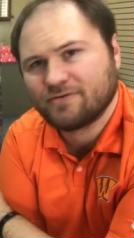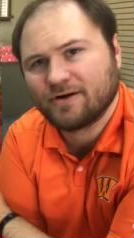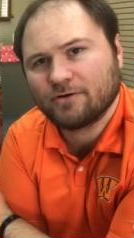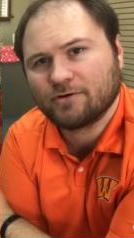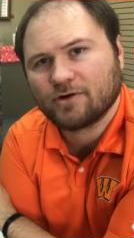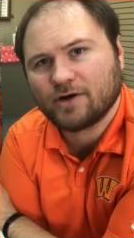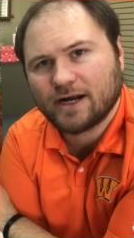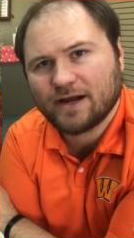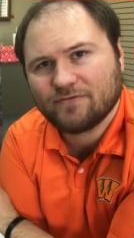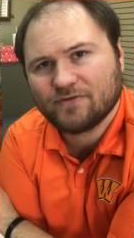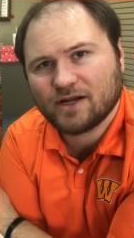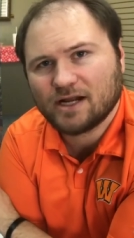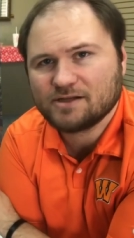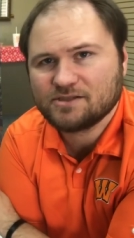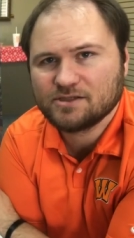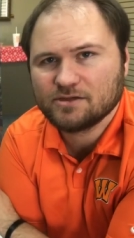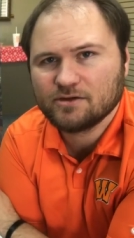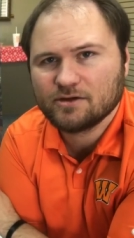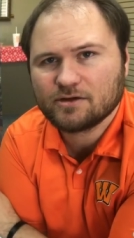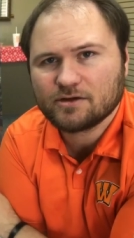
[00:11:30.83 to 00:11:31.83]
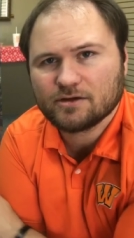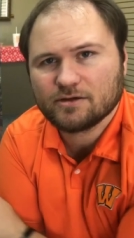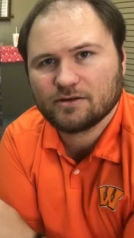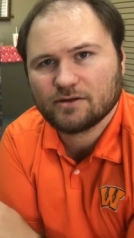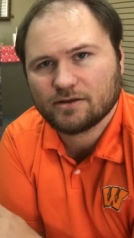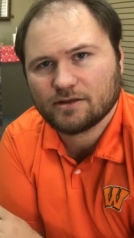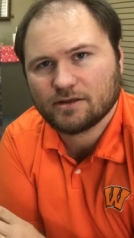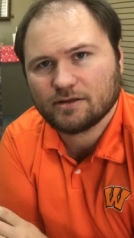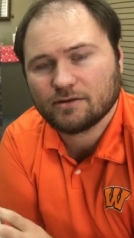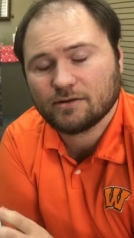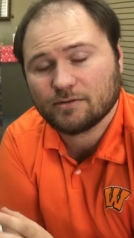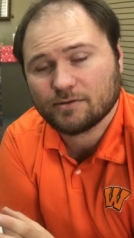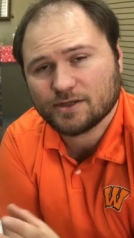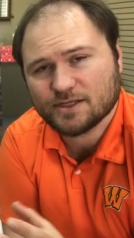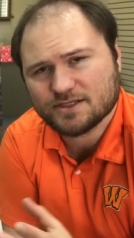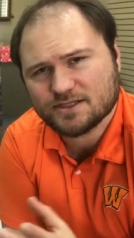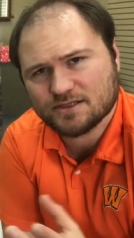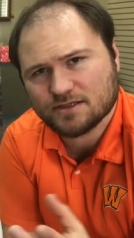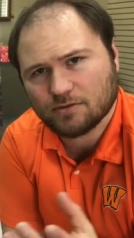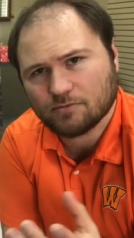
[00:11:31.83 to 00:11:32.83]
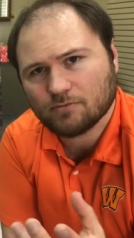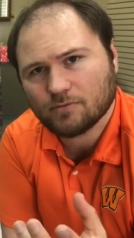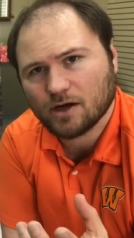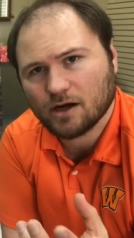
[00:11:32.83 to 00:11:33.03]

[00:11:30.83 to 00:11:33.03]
photograph that I took, and this is